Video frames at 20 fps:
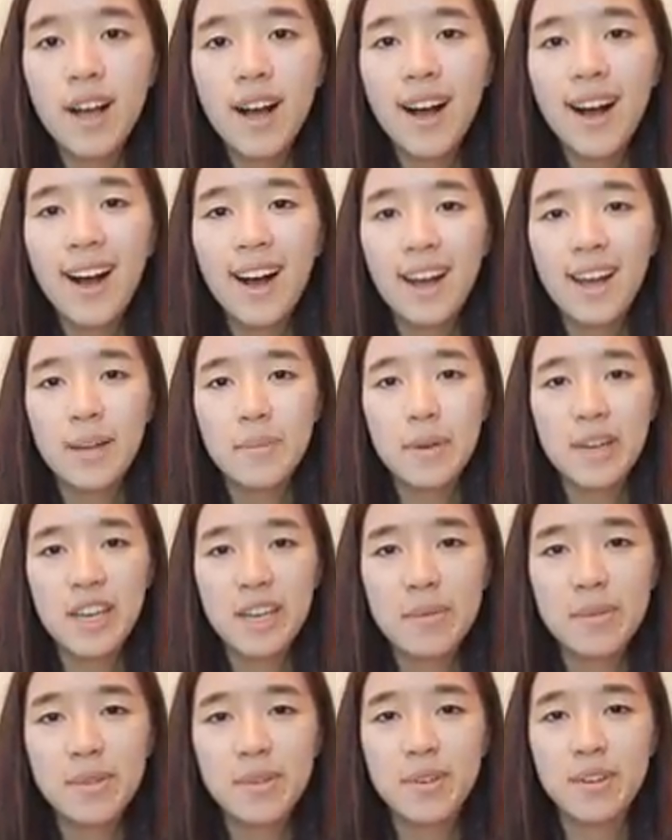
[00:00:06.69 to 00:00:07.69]
Hi, my
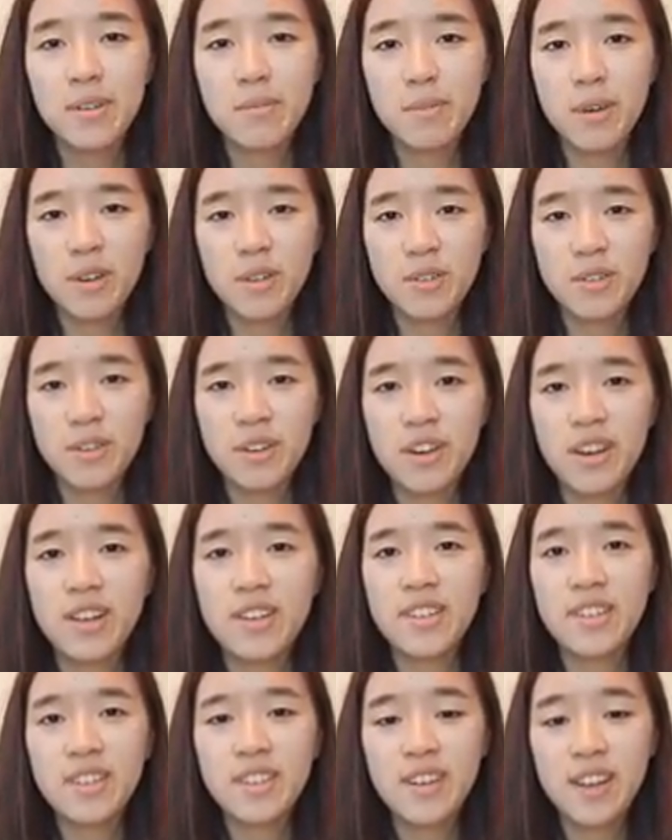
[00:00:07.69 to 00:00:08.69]
name is Lauren Melcher,
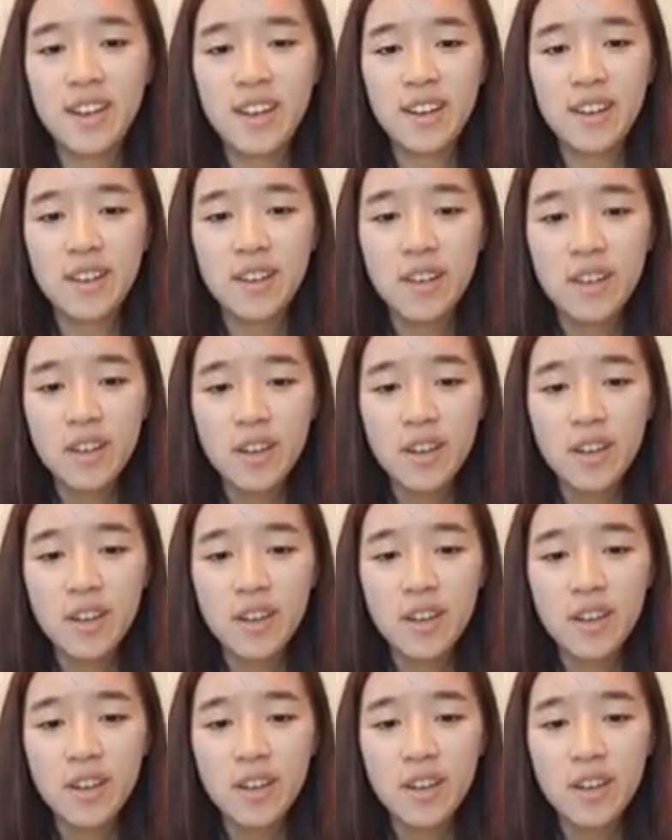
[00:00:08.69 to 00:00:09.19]
and today